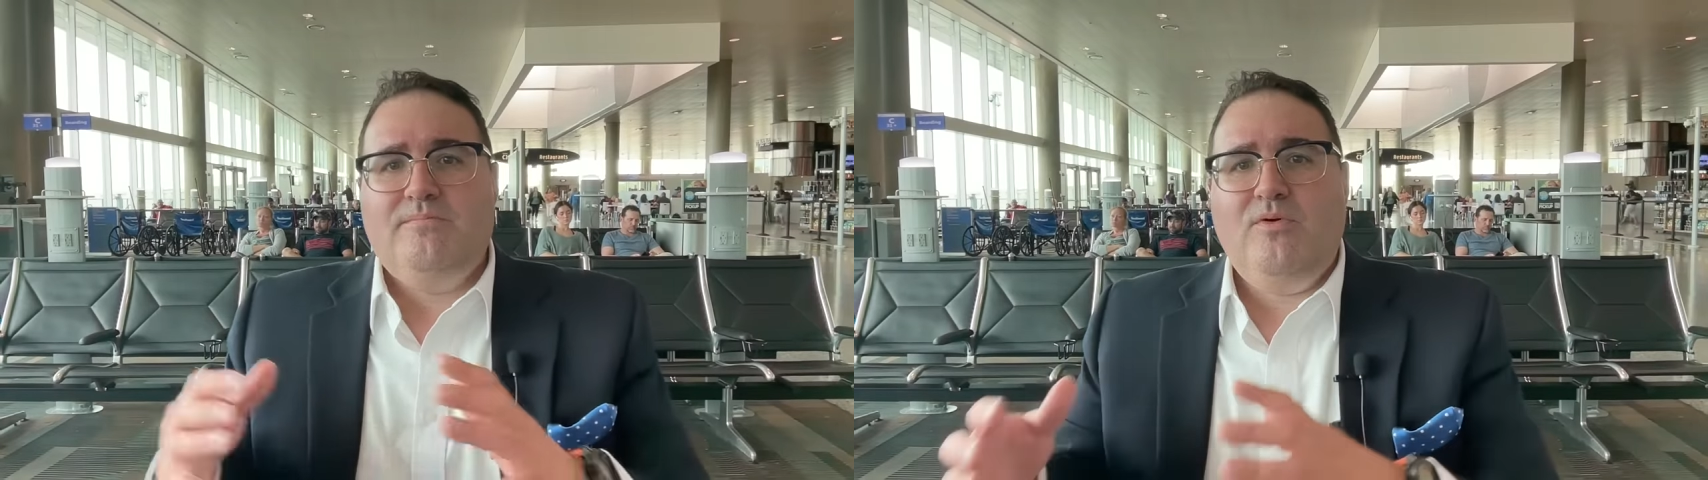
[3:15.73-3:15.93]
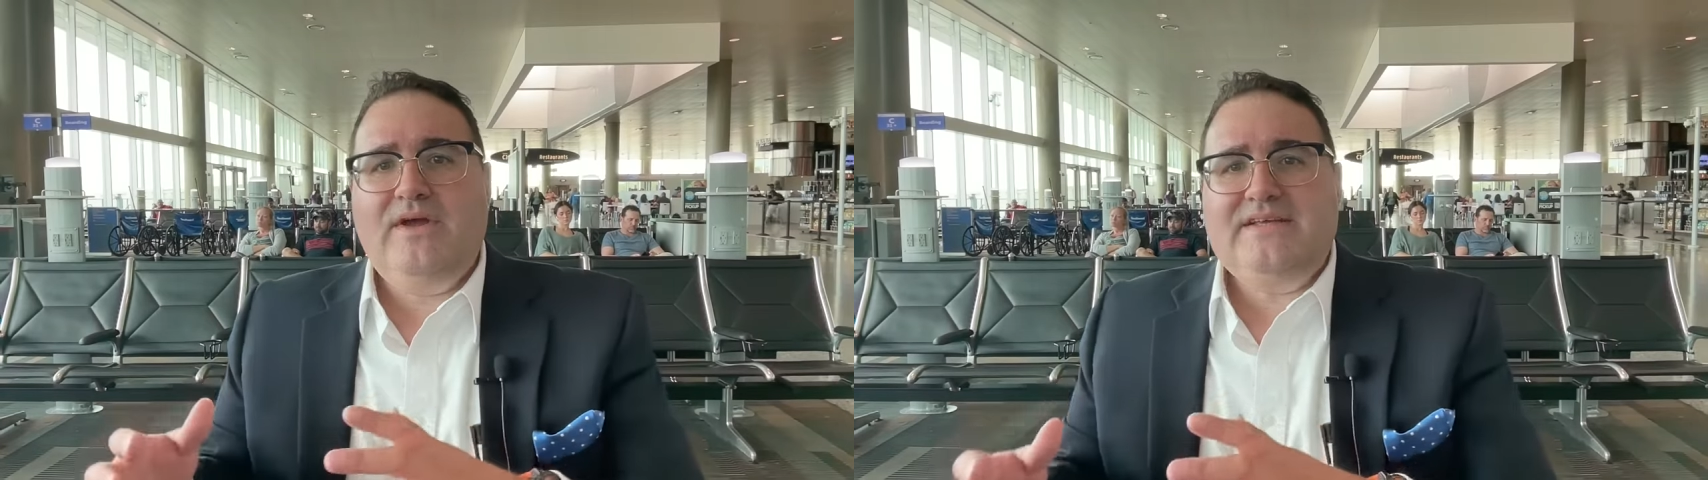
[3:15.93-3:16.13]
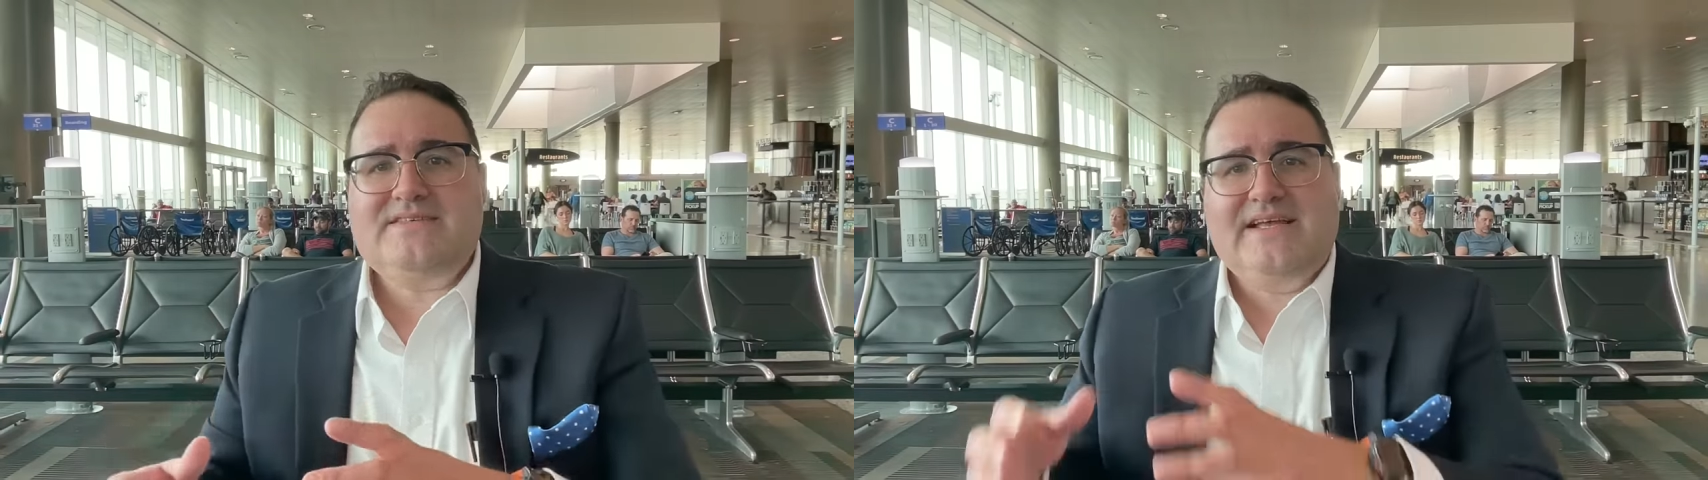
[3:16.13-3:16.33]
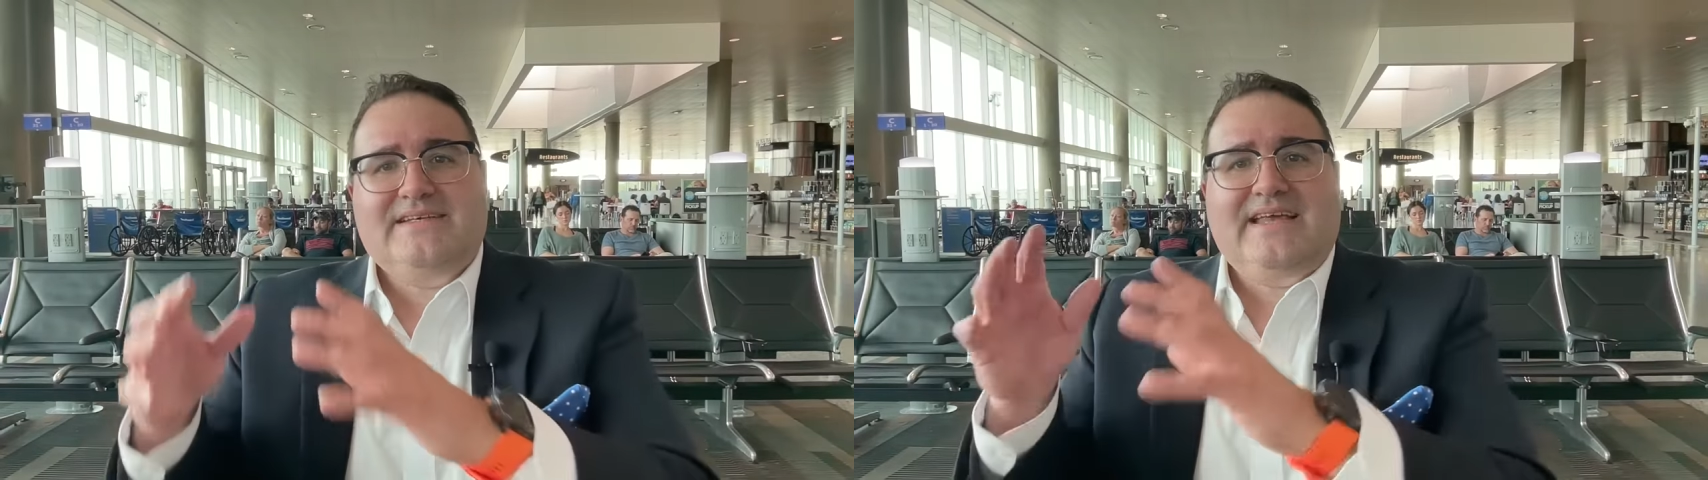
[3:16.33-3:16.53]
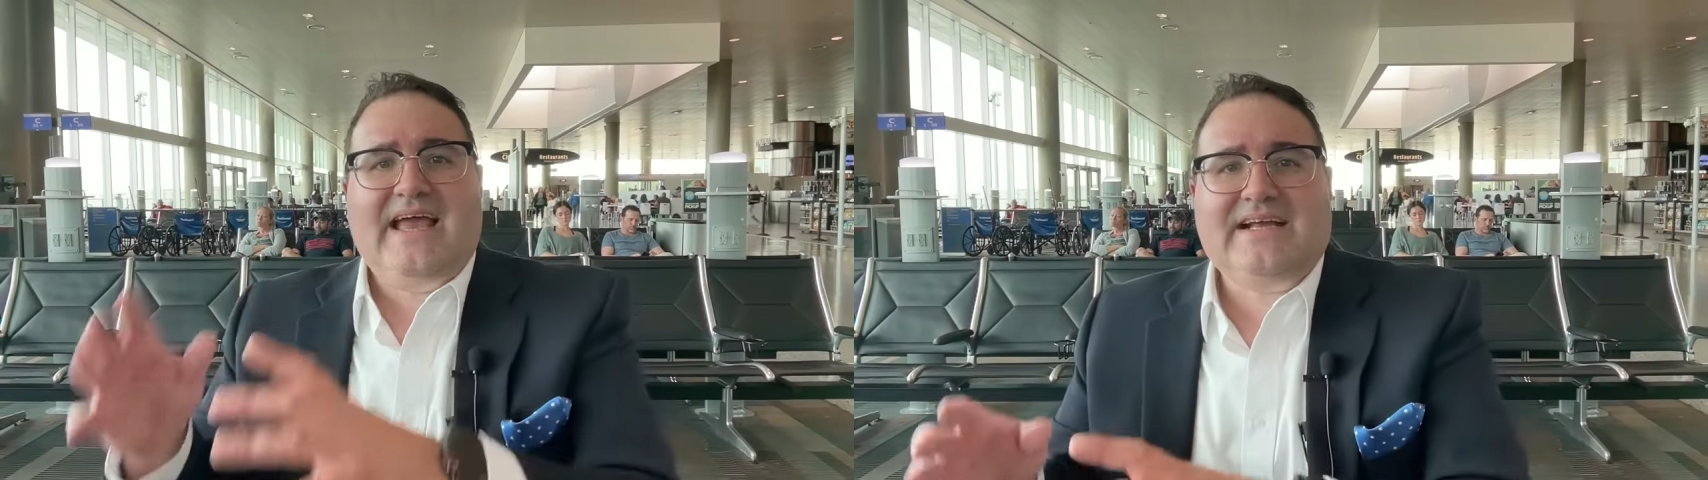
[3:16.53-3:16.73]
The point is
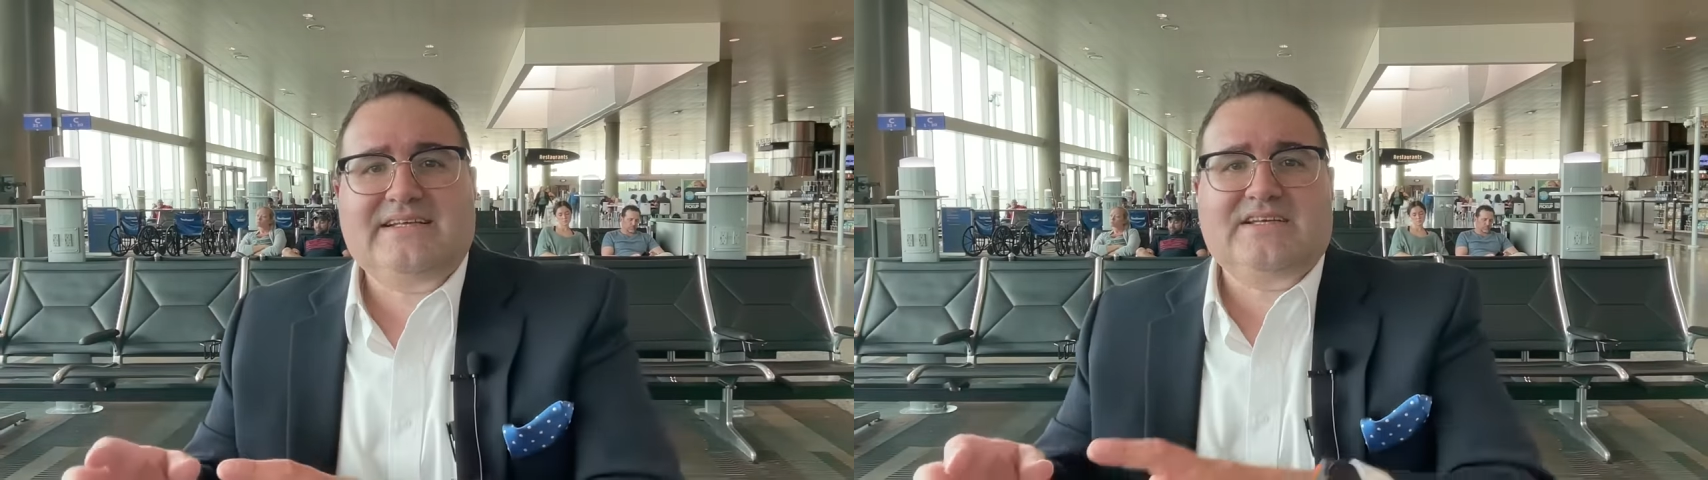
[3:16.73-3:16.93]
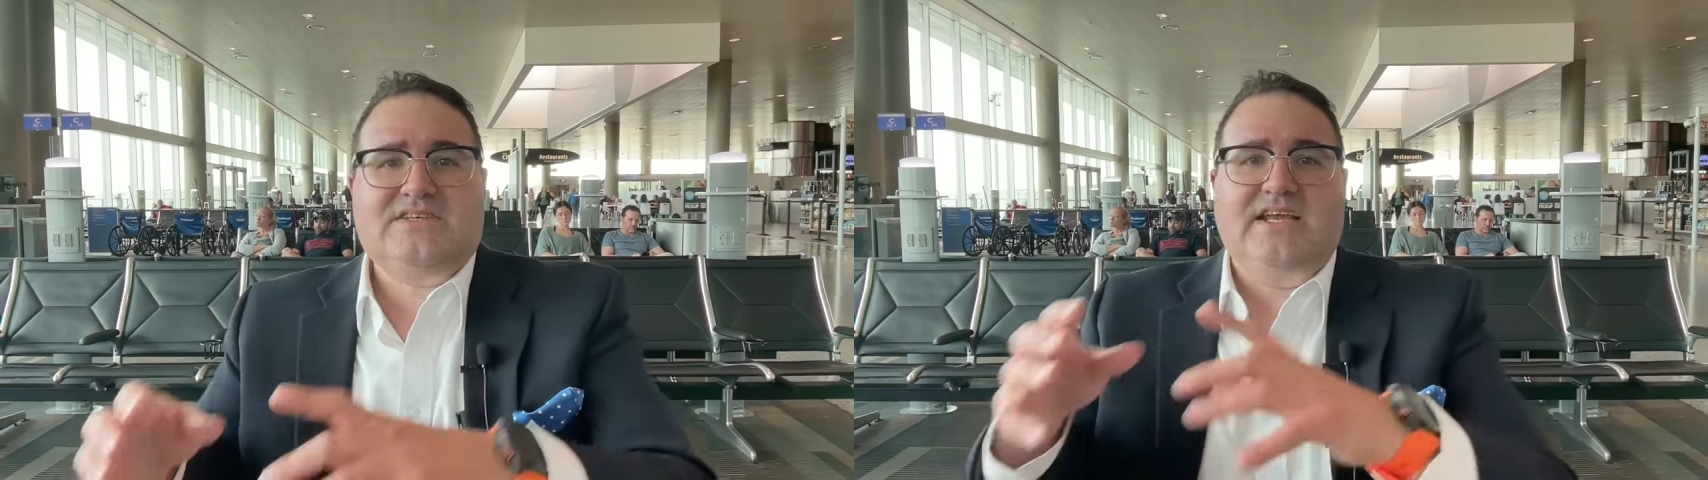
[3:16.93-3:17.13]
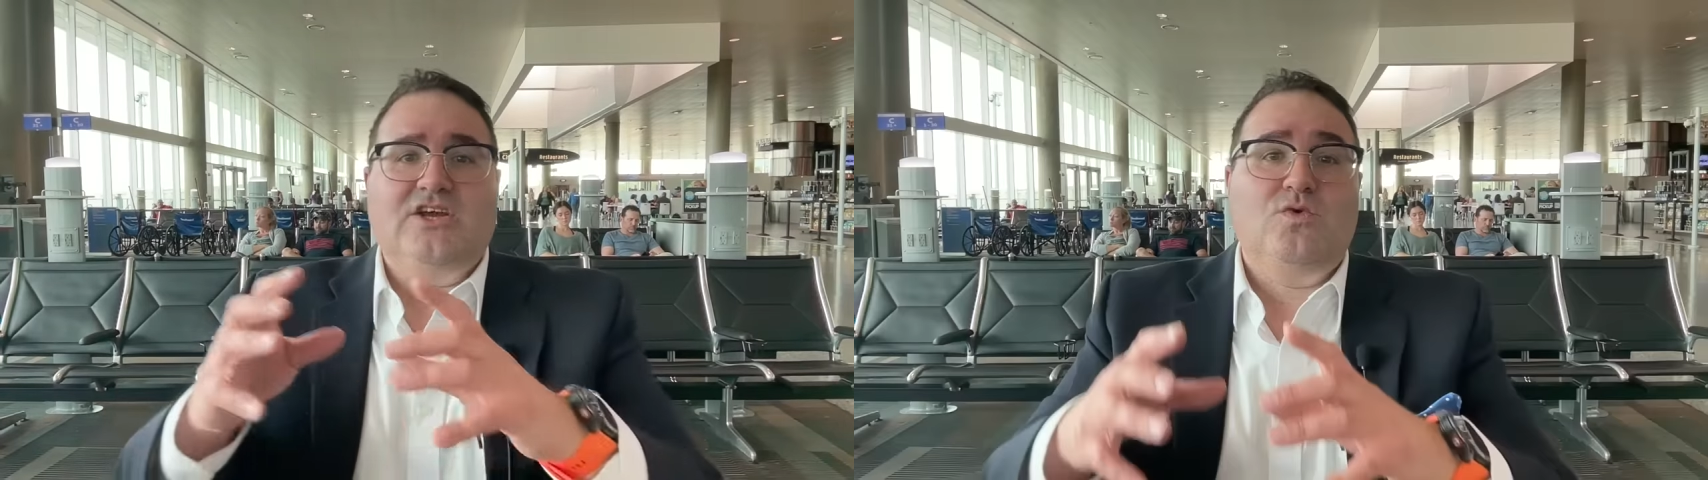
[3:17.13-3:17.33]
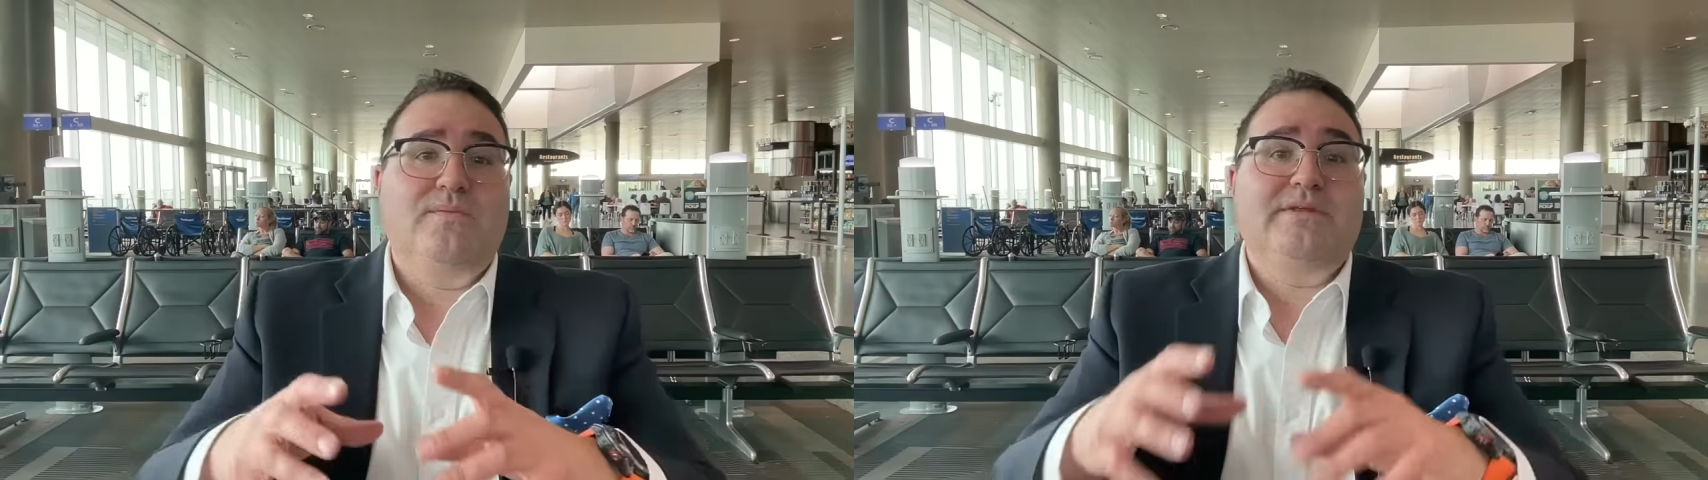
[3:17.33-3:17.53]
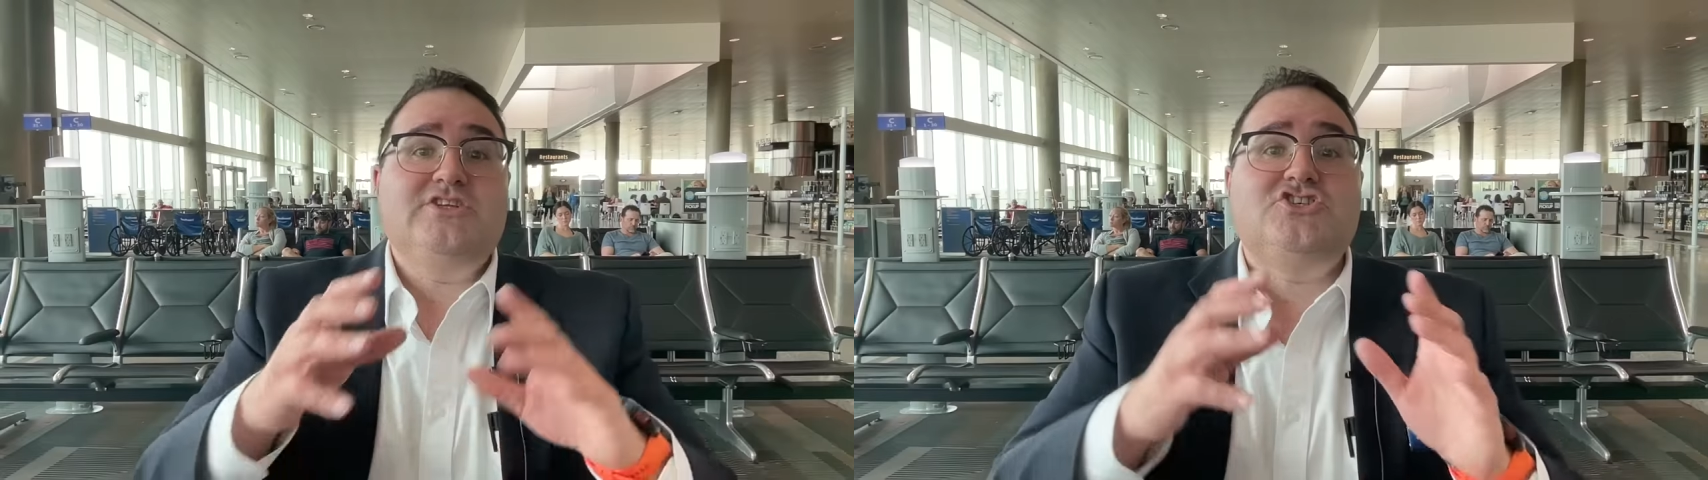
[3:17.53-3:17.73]
that tactics and
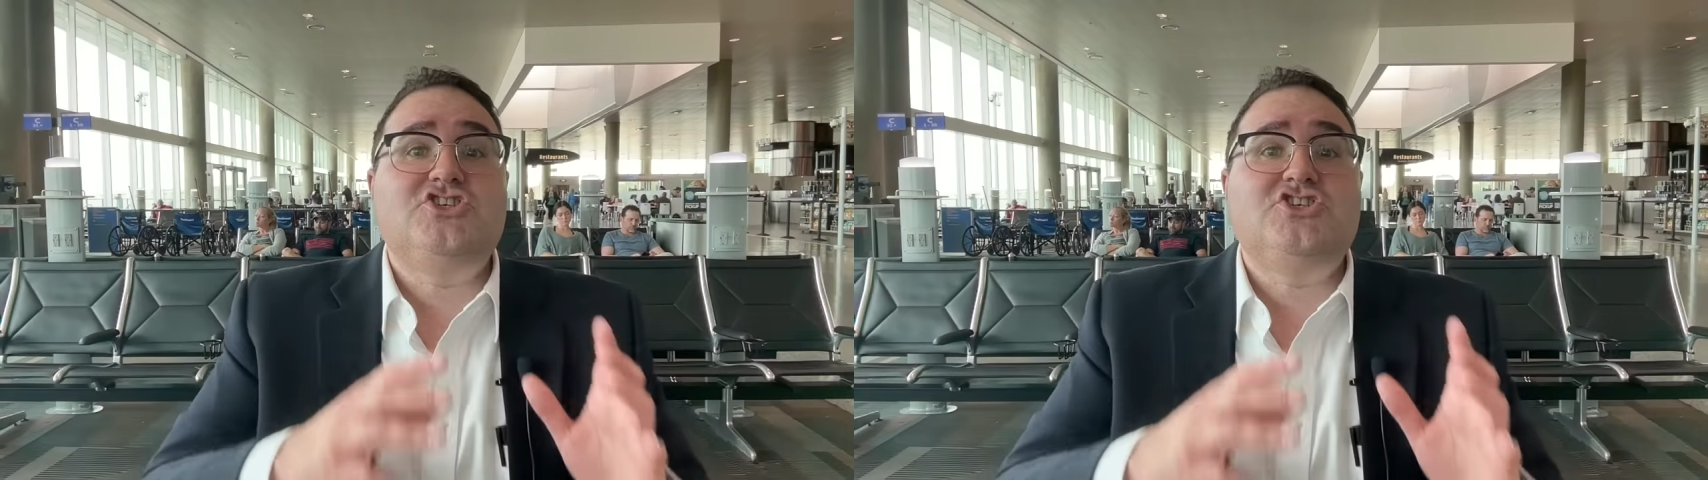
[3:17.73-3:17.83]
equipment